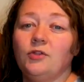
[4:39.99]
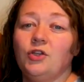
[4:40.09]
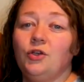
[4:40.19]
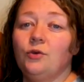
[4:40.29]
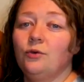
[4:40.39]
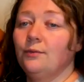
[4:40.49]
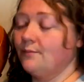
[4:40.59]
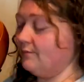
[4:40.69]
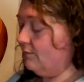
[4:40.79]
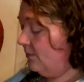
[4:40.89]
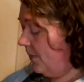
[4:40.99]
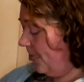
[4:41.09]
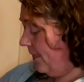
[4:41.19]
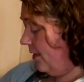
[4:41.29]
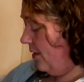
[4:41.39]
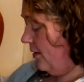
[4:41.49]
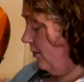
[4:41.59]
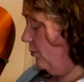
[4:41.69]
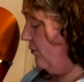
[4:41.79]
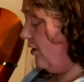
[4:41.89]
to you.
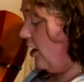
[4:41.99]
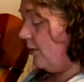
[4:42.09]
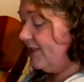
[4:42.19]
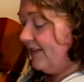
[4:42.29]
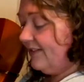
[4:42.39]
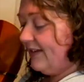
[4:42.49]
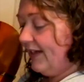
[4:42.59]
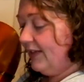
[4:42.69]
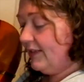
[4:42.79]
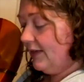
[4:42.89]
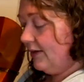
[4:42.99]
Move the harp to the side.